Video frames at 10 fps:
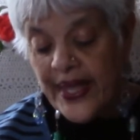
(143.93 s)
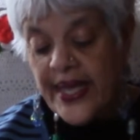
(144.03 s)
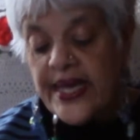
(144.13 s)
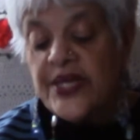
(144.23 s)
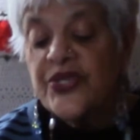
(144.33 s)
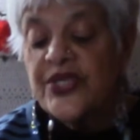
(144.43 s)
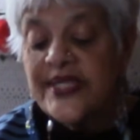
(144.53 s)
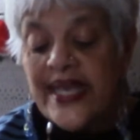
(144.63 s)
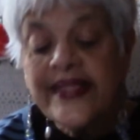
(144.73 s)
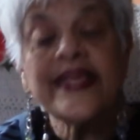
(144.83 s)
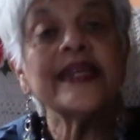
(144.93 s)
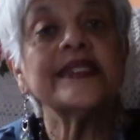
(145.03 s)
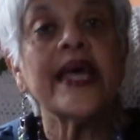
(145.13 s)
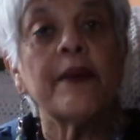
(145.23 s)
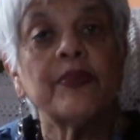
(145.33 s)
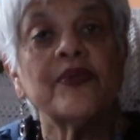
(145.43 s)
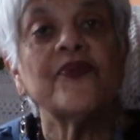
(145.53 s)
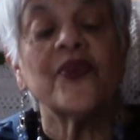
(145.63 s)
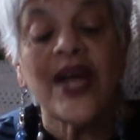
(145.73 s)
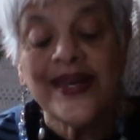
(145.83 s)
She set the example for
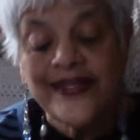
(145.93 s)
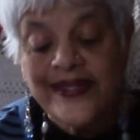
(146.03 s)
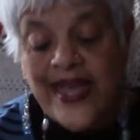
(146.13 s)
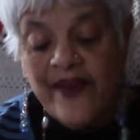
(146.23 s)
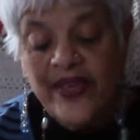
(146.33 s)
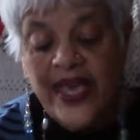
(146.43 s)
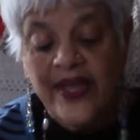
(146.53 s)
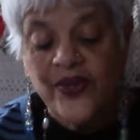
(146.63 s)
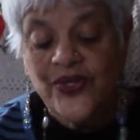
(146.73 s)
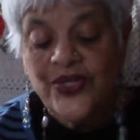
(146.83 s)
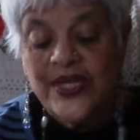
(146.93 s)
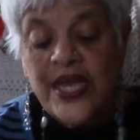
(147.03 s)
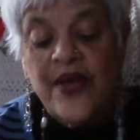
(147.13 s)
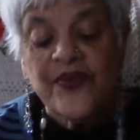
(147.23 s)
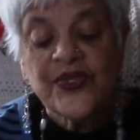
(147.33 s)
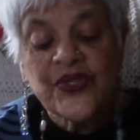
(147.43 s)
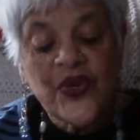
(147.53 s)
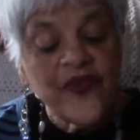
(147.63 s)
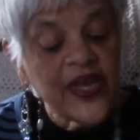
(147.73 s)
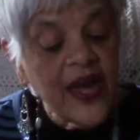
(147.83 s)
us navigators for
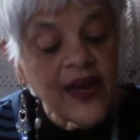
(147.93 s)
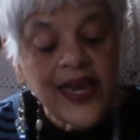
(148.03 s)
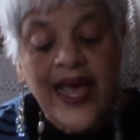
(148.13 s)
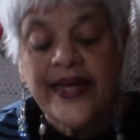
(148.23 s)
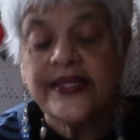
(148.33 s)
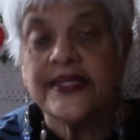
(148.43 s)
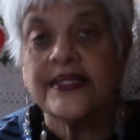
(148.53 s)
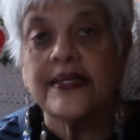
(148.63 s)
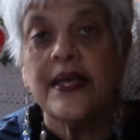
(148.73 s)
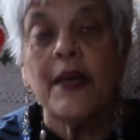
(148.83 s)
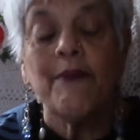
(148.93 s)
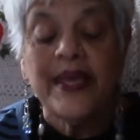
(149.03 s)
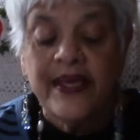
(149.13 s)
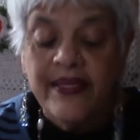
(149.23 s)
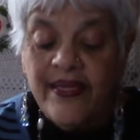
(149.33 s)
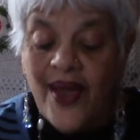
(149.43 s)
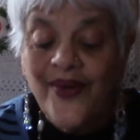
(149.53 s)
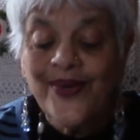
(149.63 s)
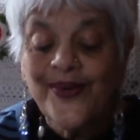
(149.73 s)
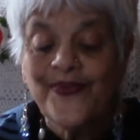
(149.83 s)
serving our clients, being
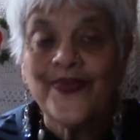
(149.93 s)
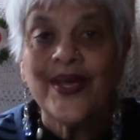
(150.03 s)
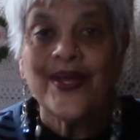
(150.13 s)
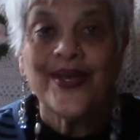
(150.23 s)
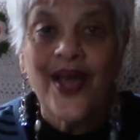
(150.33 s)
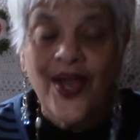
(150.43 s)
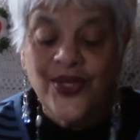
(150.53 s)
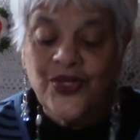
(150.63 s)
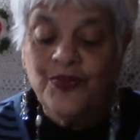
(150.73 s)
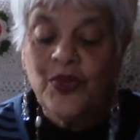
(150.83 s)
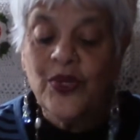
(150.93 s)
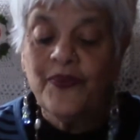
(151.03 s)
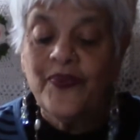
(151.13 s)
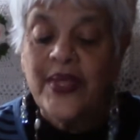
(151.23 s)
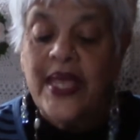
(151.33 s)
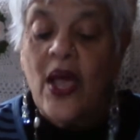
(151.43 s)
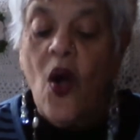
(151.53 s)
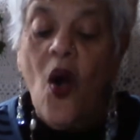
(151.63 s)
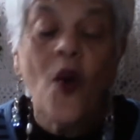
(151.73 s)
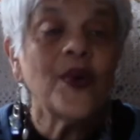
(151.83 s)
thorough, knowledgeable,
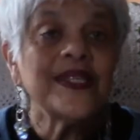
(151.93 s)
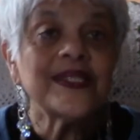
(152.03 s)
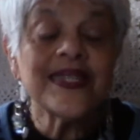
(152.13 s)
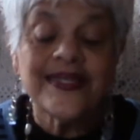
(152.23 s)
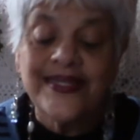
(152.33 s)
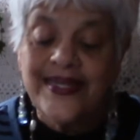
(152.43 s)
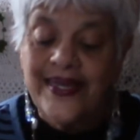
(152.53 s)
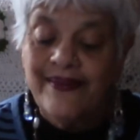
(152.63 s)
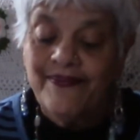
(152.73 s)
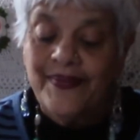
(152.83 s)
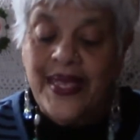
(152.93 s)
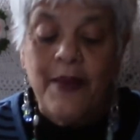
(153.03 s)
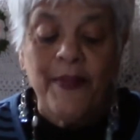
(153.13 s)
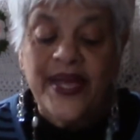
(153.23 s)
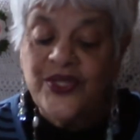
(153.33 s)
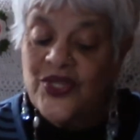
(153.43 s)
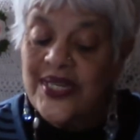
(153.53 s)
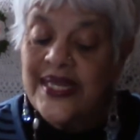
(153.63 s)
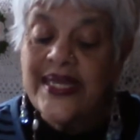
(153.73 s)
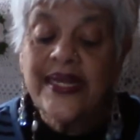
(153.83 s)
always listening,
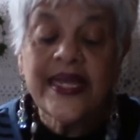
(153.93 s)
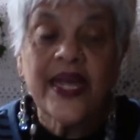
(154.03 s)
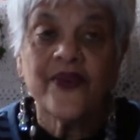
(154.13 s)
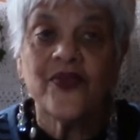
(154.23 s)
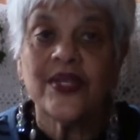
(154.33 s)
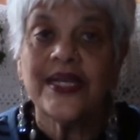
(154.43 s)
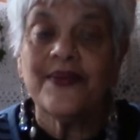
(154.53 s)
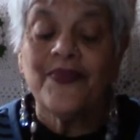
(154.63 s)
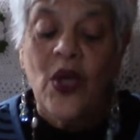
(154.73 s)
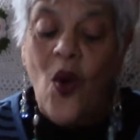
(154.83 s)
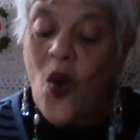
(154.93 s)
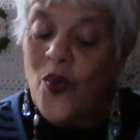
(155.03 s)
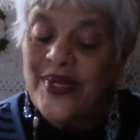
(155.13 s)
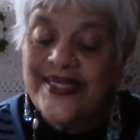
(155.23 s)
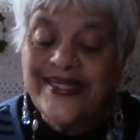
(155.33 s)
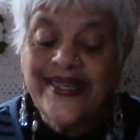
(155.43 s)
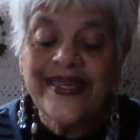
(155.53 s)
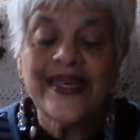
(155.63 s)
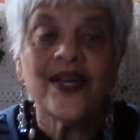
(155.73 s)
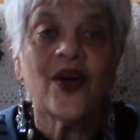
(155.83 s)
patiently and carefully, always
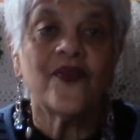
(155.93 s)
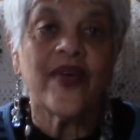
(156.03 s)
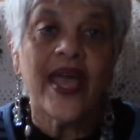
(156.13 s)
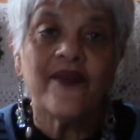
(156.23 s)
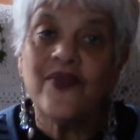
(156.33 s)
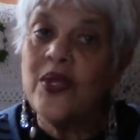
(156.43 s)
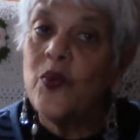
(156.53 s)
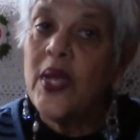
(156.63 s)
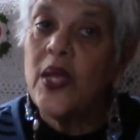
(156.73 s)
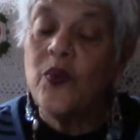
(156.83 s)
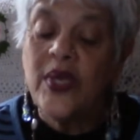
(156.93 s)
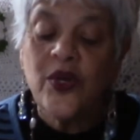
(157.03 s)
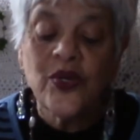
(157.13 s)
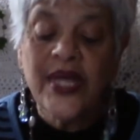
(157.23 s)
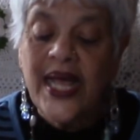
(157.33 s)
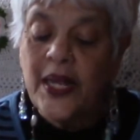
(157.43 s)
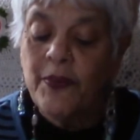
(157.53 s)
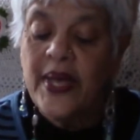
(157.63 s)
thinking of every way we could help